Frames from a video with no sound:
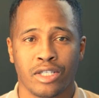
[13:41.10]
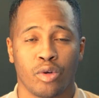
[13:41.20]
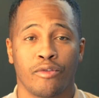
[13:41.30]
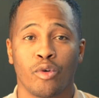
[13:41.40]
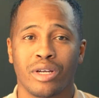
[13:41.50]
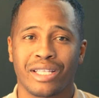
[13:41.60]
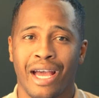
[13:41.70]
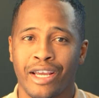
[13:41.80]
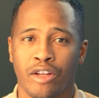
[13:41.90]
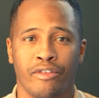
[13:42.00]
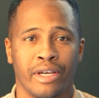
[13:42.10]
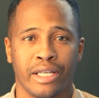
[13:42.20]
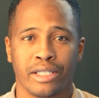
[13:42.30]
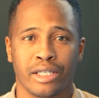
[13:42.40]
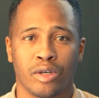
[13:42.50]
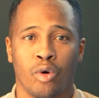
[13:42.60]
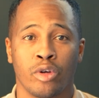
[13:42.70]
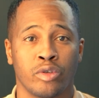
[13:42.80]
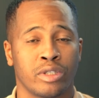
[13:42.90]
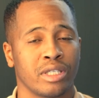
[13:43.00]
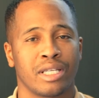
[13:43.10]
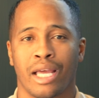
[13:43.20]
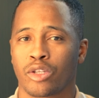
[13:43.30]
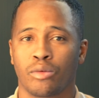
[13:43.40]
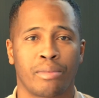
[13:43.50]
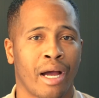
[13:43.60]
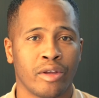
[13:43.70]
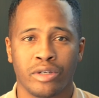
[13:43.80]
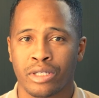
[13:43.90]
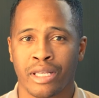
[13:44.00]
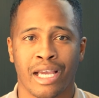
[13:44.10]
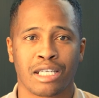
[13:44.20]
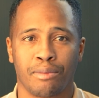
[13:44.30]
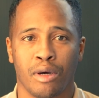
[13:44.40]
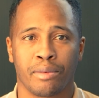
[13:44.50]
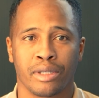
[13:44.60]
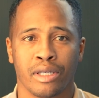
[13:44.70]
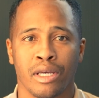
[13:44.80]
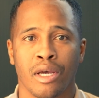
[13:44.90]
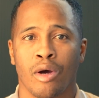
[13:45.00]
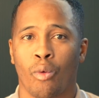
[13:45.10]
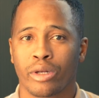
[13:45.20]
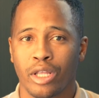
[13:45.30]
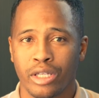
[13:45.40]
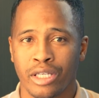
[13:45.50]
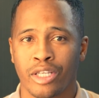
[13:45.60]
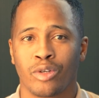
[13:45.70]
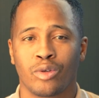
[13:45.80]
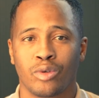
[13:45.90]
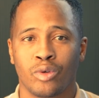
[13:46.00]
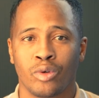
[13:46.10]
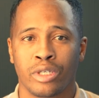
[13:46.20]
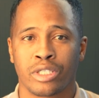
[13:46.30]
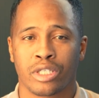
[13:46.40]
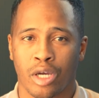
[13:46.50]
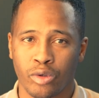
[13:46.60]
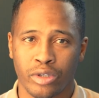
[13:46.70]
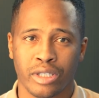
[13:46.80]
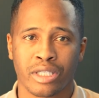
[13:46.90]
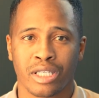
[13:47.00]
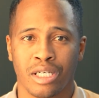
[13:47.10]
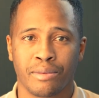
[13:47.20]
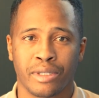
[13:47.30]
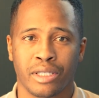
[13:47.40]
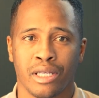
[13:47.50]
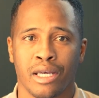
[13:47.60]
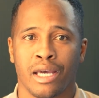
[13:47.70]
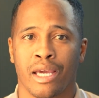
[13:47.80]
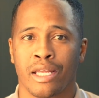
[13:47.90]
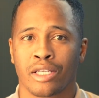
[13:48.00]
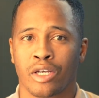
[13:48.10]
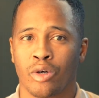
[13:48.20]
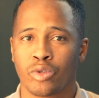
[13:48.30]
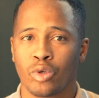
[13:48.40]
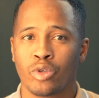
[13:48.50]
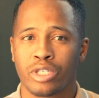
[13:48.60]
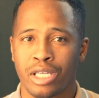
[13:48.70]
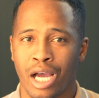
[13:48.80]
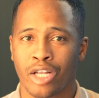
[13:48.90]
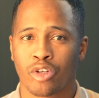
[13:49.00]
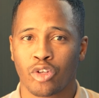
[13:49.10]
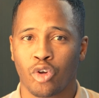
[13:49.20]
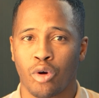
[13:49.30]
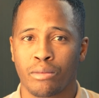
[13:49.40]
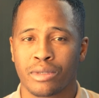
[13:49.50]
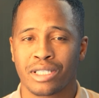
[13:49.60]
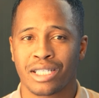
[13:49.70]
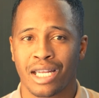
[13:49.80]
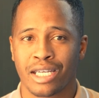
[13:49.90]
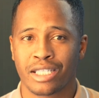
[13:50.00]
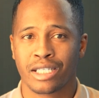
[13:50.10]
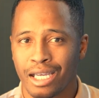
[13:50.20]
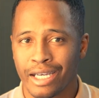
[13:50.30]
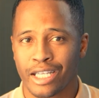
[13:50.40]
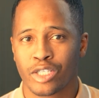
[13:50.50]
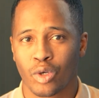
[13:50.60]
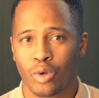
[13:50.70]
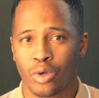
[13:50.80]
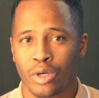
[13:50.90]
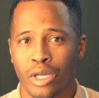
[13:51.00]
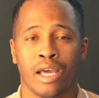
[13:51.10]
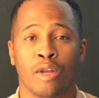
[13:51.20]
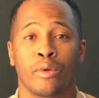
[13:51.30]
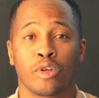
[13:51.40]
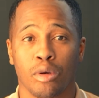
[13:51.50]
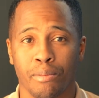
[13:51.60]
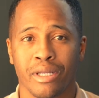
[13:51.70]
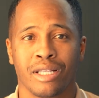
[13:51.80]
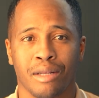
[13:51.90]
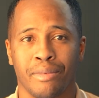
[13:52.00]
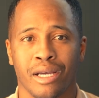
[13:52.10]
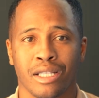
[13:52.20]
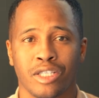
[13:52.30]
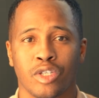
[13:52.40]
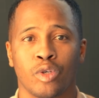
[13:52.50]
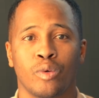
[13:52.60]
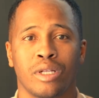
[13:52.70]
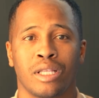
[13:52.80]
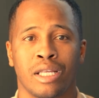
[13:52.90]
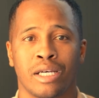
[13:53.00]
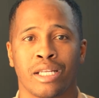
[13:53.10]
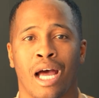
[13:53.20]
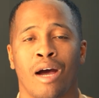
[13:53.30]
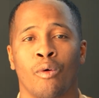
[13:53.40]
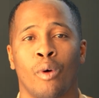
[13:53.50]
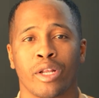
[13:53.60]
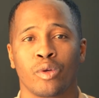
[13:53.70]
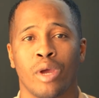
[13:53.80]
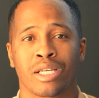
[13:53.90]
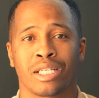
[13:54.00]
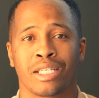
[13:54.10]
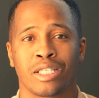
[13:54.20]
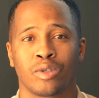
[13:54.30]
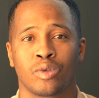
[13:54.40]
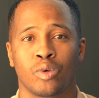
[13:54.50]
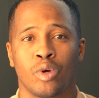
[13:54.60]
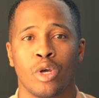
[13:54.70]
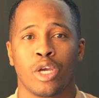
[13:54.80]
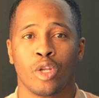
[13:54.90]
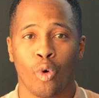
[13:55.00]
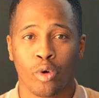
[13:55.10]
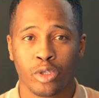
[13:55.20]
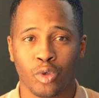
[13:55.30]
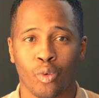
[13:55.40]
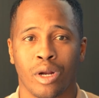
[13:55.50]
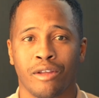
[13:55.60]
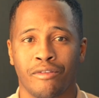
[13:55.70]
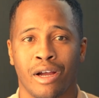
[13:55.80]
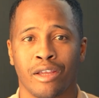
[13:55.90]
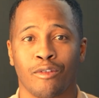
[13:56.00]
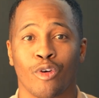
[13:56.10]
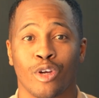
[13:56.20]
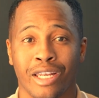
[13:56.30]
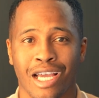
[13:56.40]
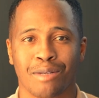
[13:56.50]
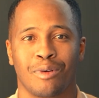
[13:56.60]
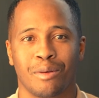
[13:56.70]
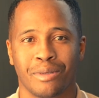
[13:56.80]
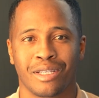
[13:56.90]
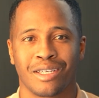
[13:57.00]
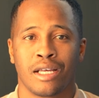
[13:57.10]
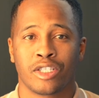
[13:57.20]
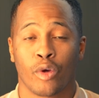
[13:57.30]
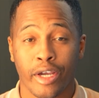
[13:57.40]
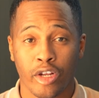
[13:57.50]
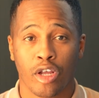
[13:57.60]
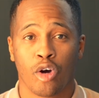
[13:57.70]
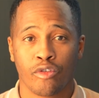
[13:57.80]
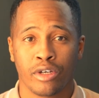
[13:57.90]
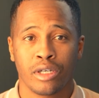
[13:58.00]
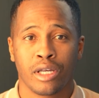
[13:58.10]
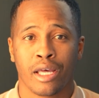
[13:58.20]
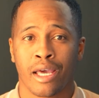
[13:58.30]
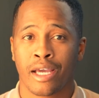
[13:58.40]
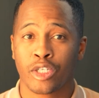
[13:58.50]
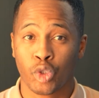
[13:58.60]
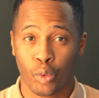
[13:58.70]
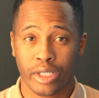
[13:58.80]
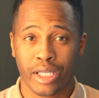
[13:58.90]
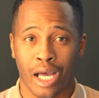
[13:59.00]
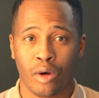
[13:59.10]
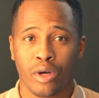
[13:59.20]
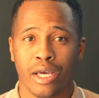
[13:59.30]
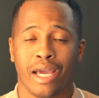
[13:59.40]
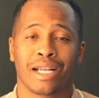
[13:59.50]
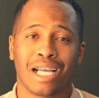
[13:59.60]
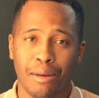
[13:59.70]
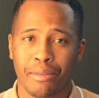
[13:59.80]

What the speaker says: So if you are tired of renting or you just like to buy your next property, what I need you to do is go to the description and go to lucian.com/credit score. And when you complete that practice, you will learn what you actually need to do in order to qualify for your next property. So head on over and do it now and come